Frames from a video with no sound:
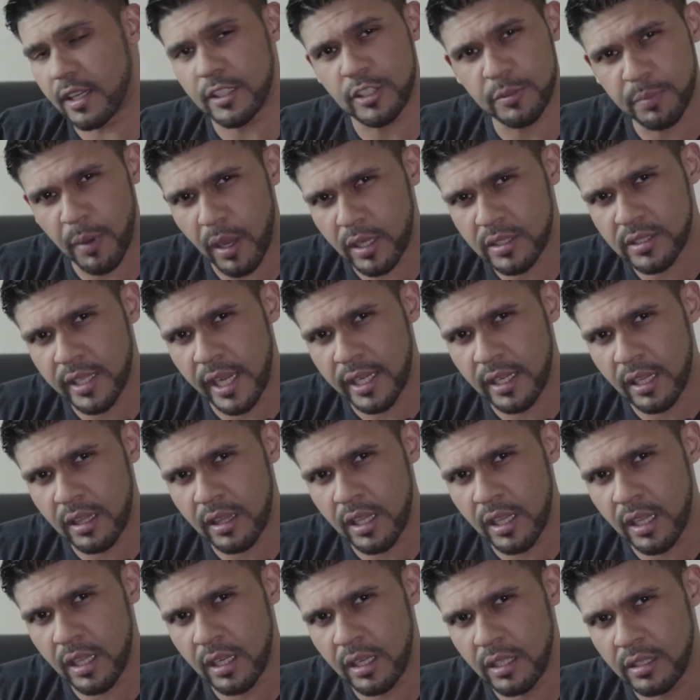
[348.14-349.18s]
Aspartate, I
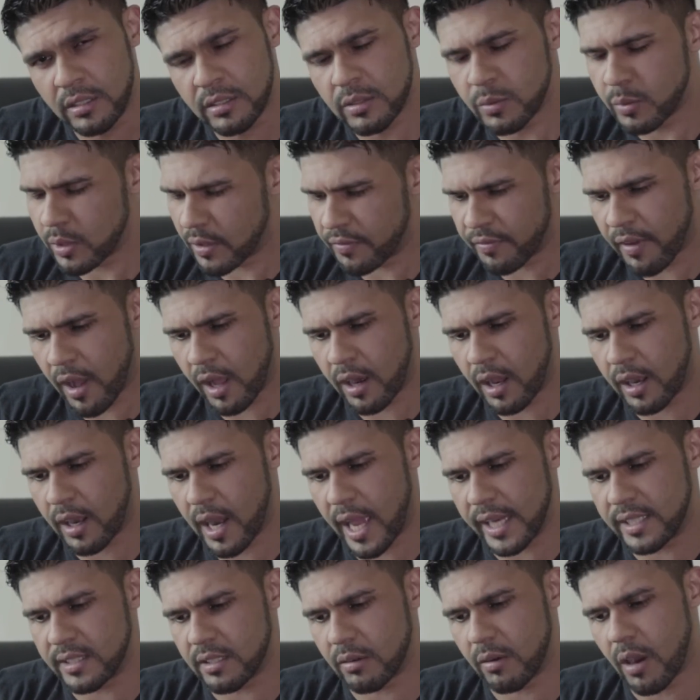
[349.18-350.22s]
think it is. We'll find out
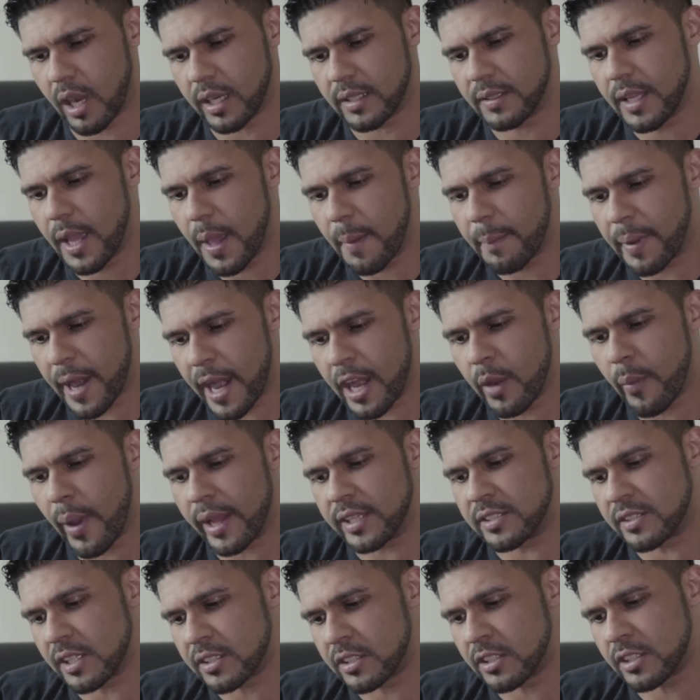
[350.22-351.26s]
later, right? But
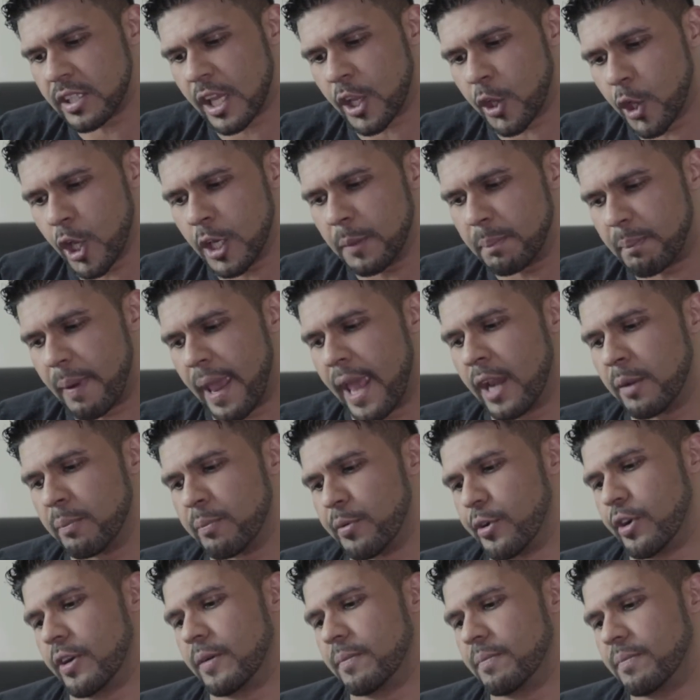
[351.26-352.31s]
anyways, this is a good blend
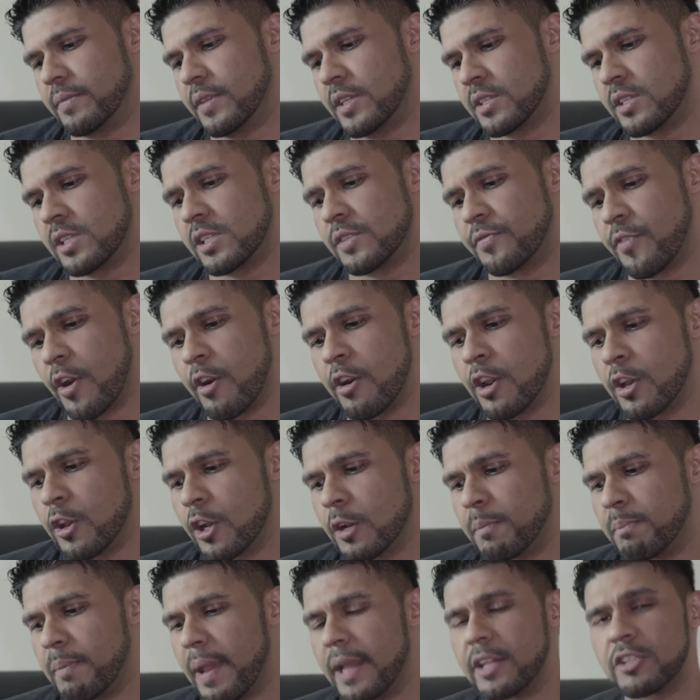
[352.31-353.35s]
brew. This is very
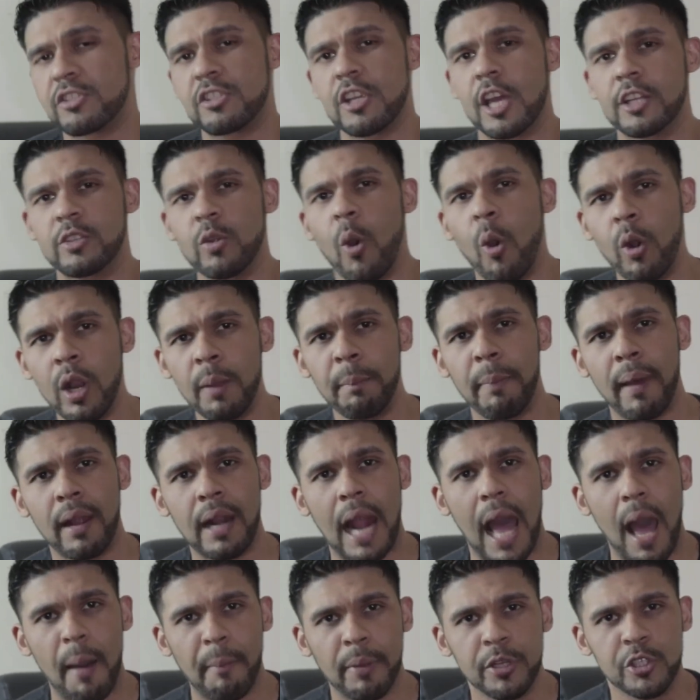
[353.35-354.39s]
good blend. So it's all
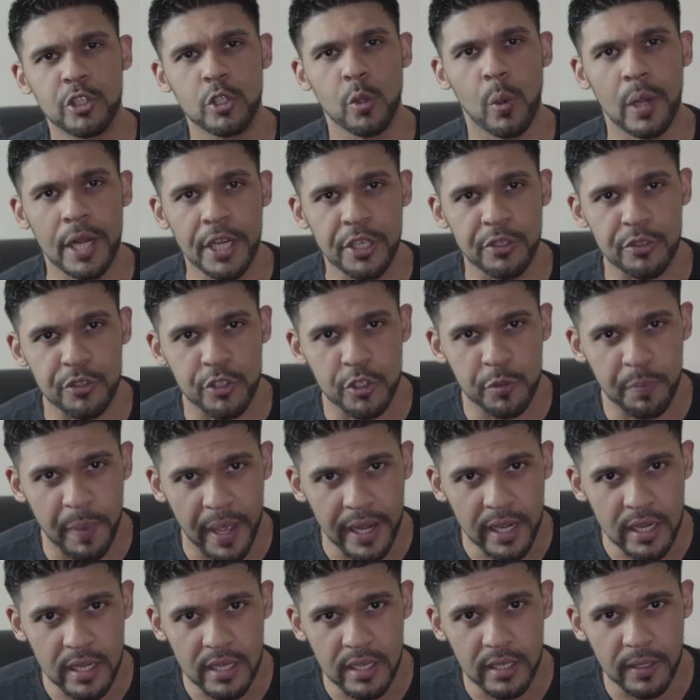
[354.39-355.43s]
about how much you're willing to
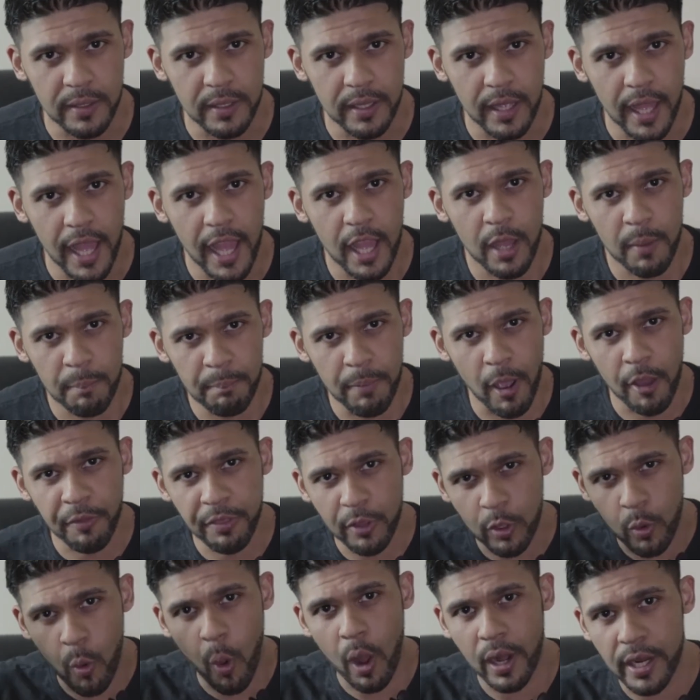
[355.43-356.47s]
spend. Both
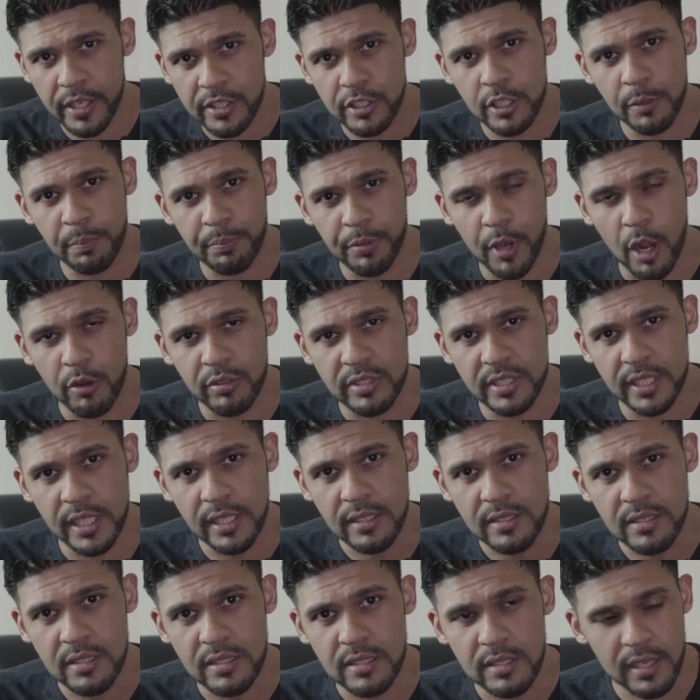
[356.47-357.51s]
are quality
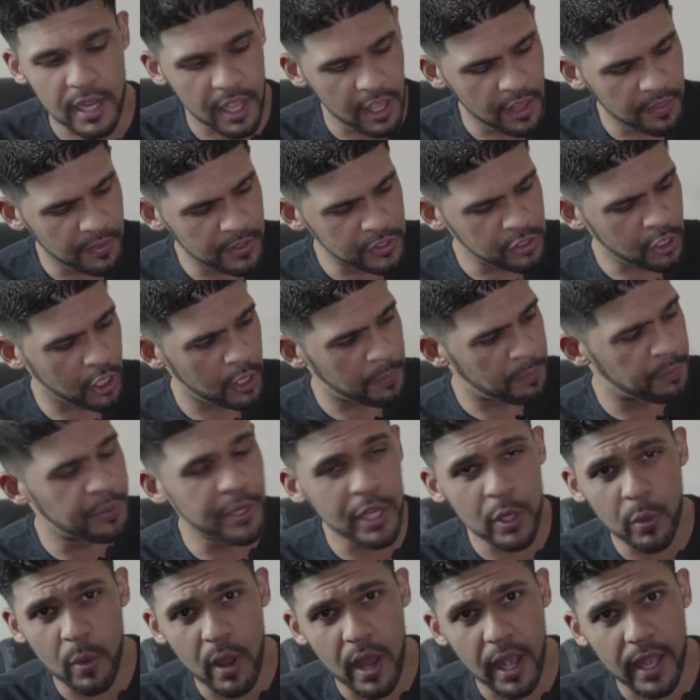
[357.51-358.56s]
proteins. This got a
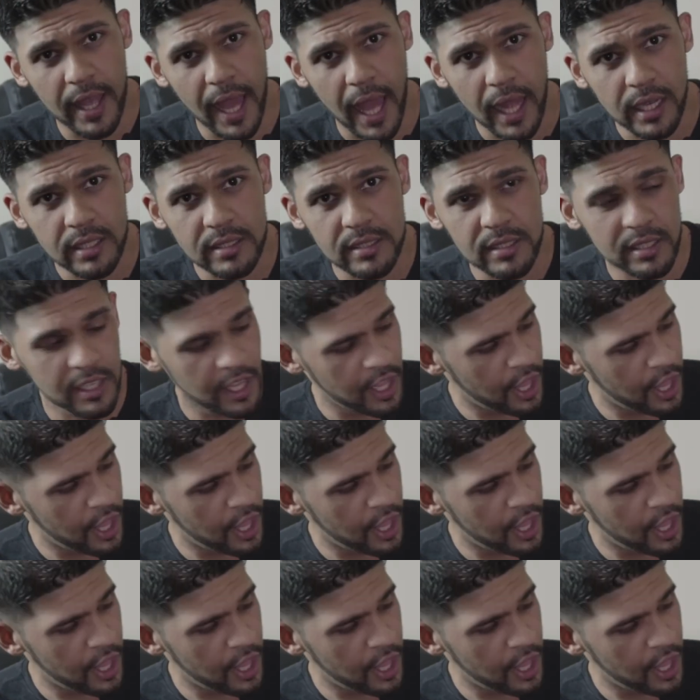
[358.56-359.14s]
pre-workout.